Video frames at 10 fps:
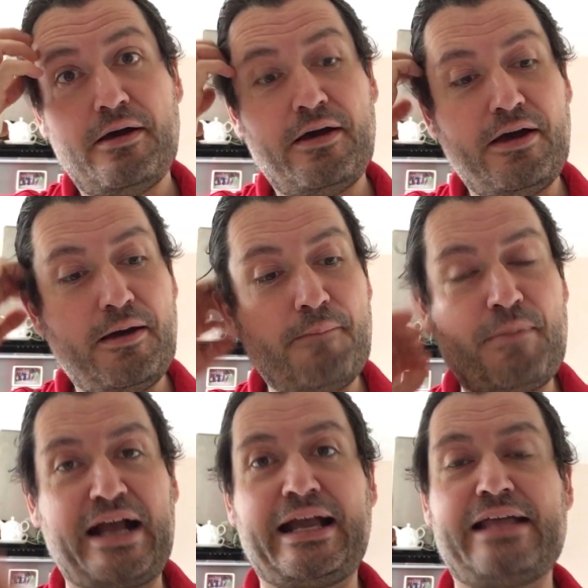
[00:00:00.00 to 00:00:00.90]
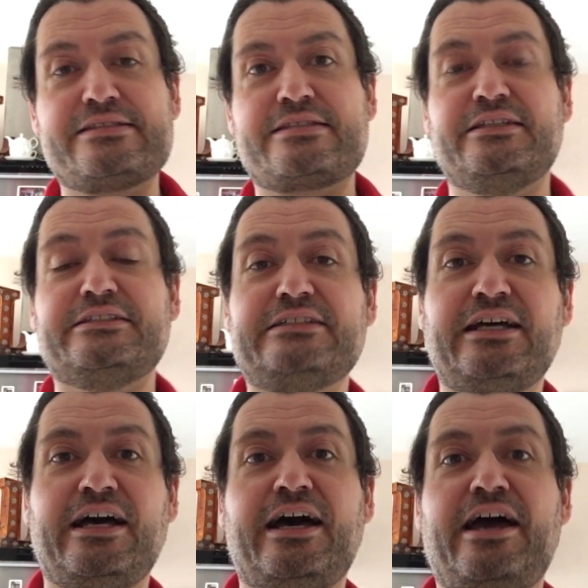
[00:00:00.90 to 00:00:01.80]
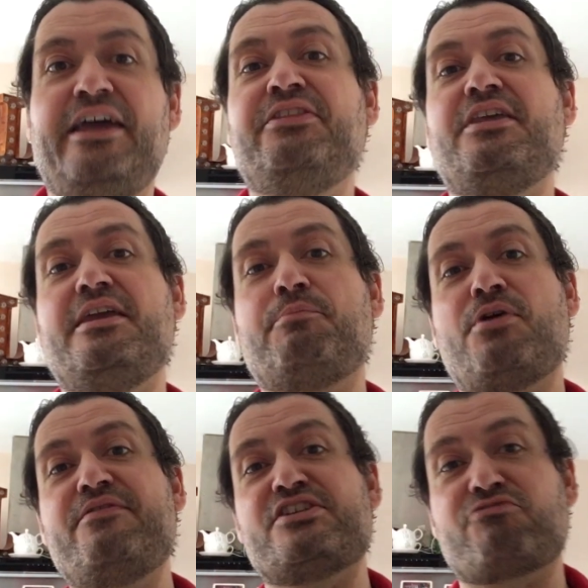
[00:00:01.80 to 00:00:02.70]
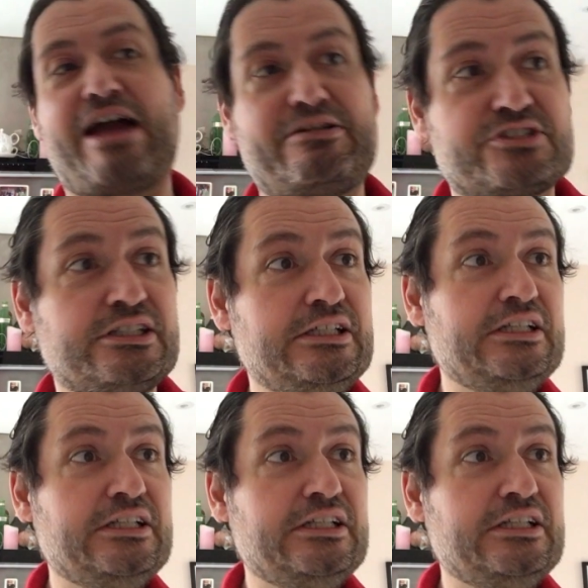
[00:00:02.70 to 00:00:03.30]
Mack Hansen in the previous rounds.